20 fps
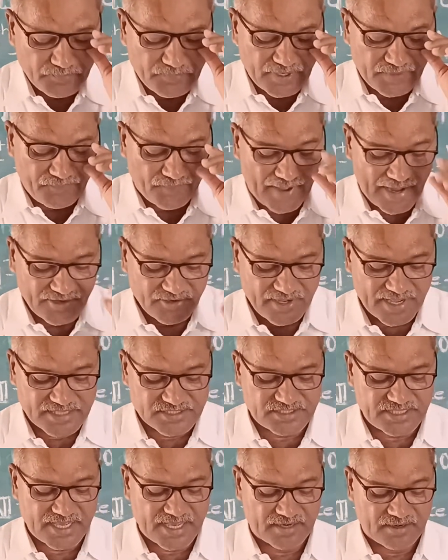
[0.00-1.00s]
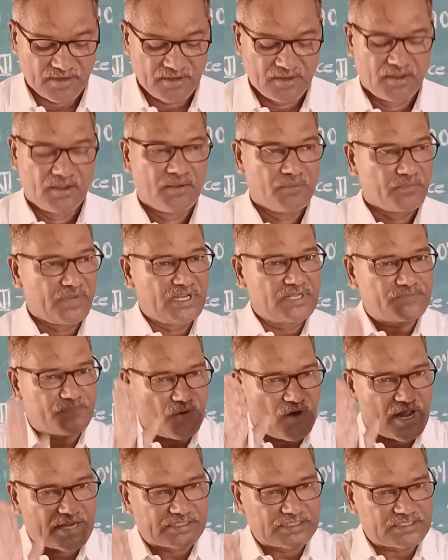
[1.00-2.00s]
B5 is there. Means
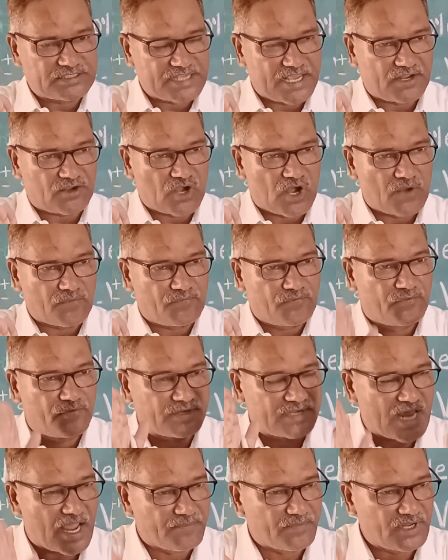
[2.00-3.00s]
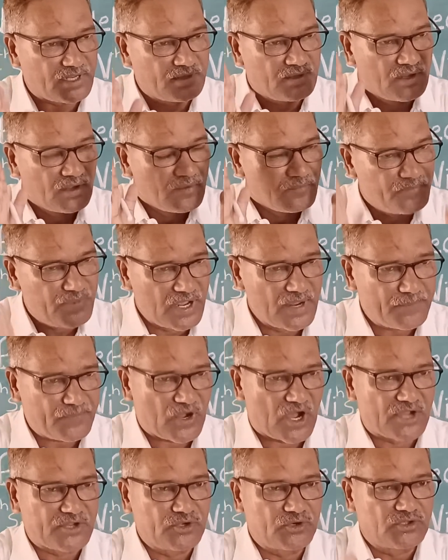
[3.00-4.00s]
for the sake of vitamin
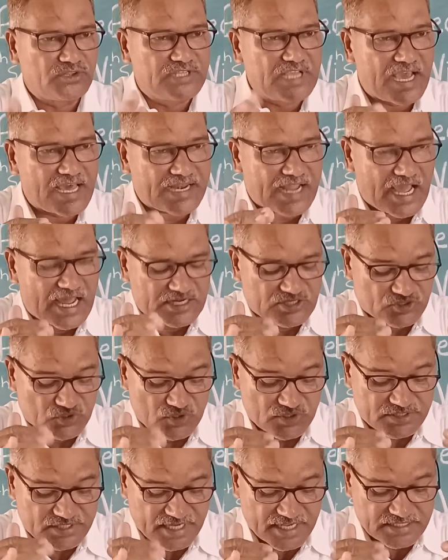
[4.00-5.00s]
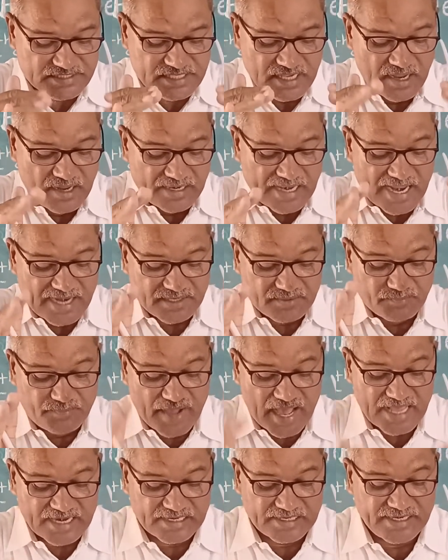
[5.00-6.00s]
B5, there are sources like
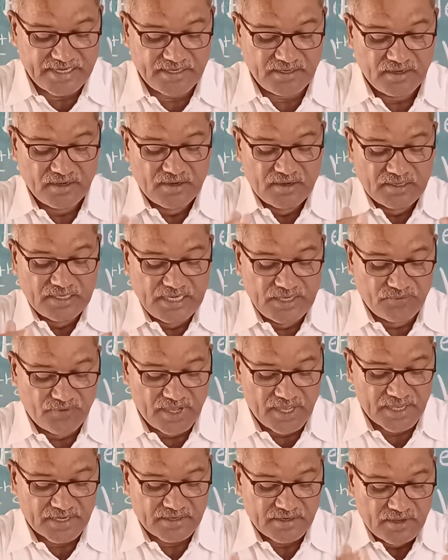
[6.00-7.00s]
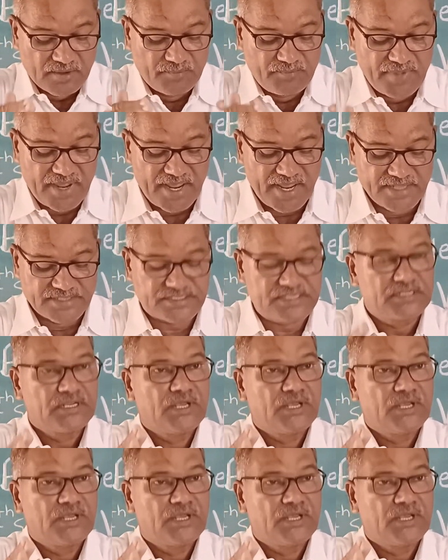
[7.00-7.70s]
barley, liver, maize,